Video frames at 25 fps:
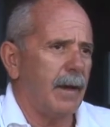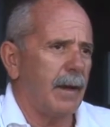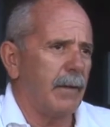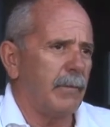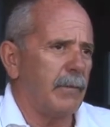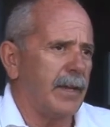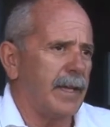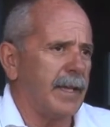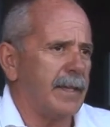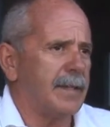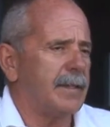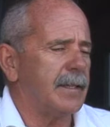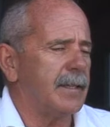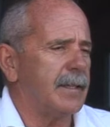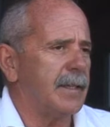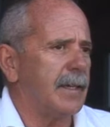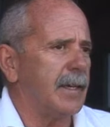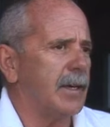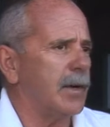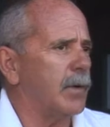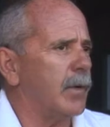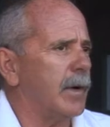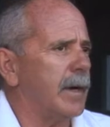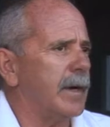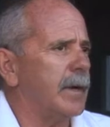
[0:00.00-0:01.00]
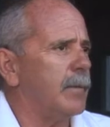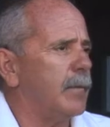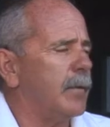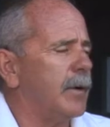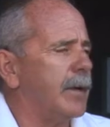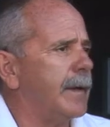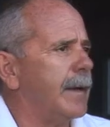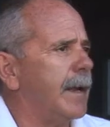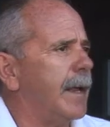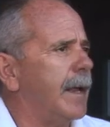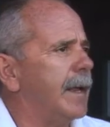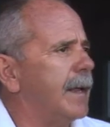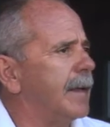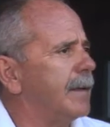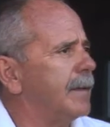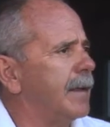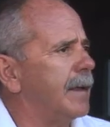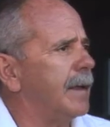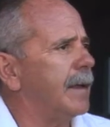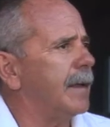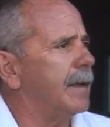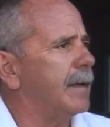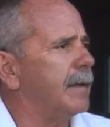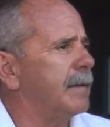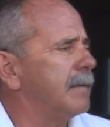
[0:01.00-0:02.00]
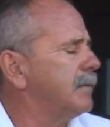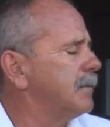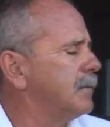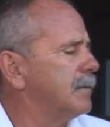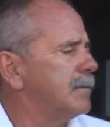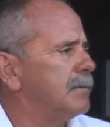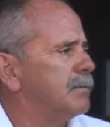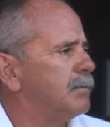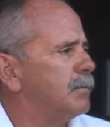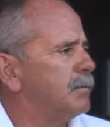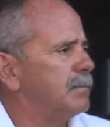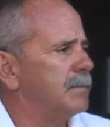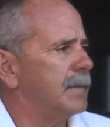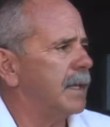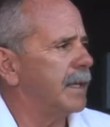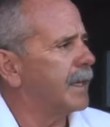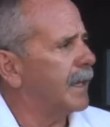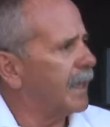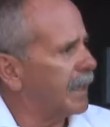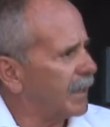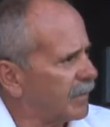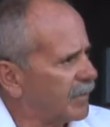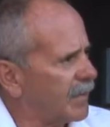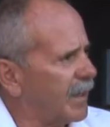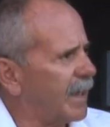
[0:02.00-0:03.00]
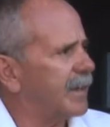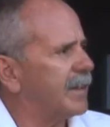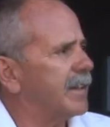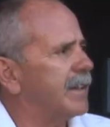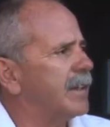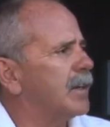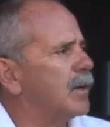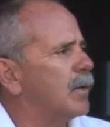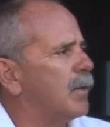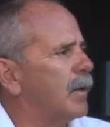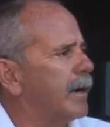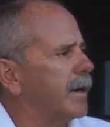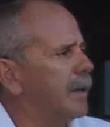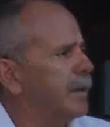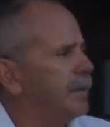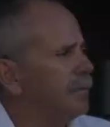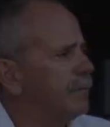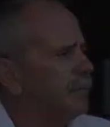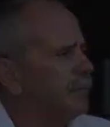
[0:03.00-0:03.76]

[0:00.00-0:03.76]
We get to the aquarium one day, and they kick us out of the aquarium.